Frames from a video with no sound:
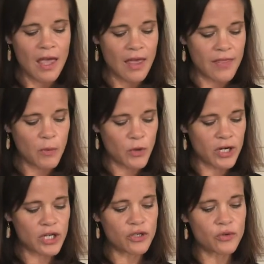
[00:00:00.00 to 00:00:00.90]
And then we're
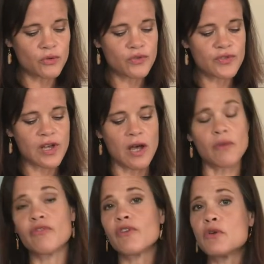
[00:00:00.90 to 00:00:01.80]
going to use
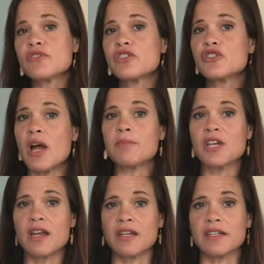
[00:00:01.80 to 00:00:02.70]
frozen
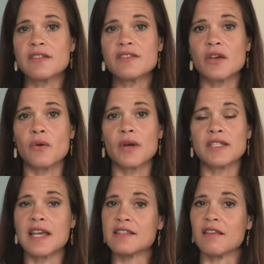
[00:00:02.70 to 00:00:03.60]
chopped onions. So
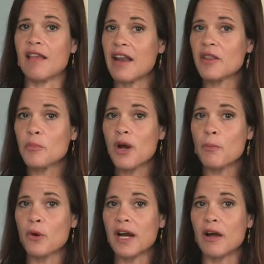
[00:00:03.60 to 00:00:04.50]
it takes a lot of the
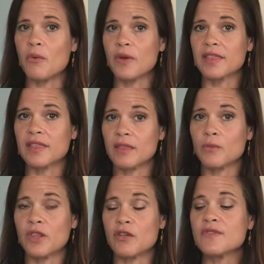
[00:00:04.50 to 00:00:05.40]
prep work out with
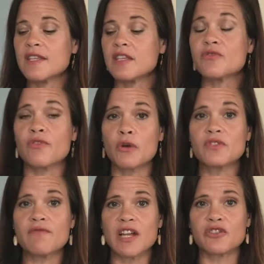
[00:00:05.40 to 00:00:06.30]
using these
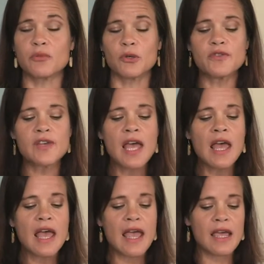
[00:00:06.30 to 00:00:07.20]
frozen vegetables.
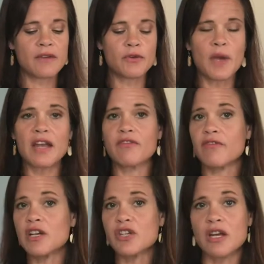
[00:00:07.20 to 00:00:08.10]
And if you had a
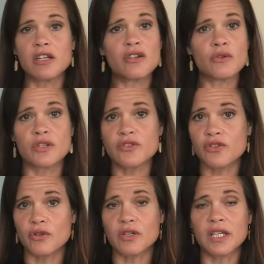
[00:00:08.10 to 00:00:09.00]
fresh onion, you could
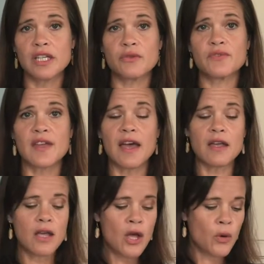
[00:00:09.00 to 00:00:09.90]
certainly use
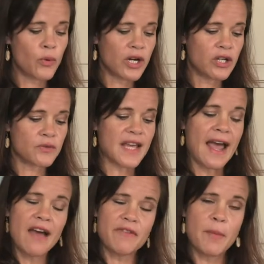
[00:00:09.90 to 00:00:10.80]
that. We're going to use a
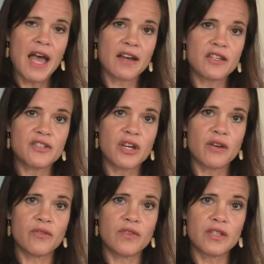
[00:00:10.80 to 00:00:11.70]
half a package
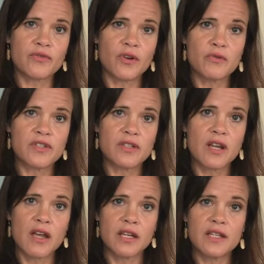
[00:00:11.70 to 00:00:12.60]
of these frozen
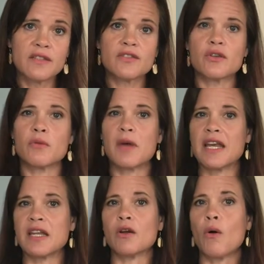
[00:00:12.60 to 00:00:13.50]
onions, so you
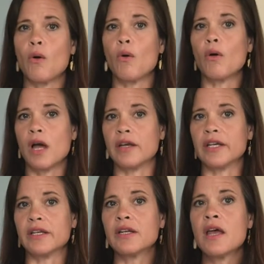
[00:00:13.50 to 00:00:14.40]
might need a whole
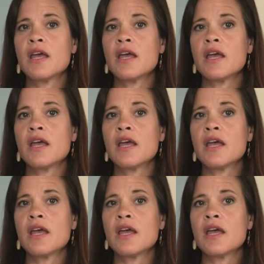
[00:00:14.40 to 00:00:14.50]
onion